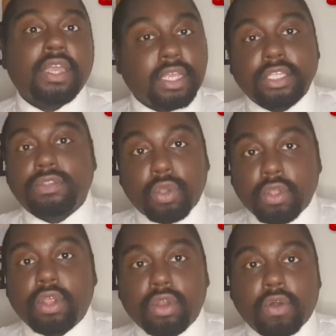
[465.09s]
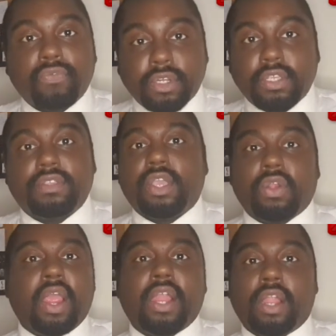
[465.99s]
he's doing a lot for the scene
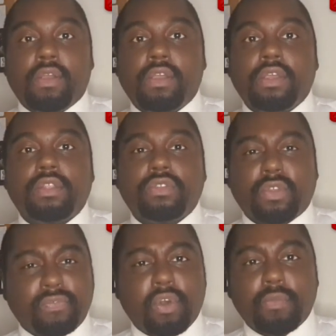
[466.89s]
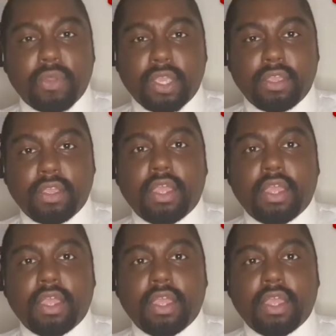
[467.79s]
right now. You feel me?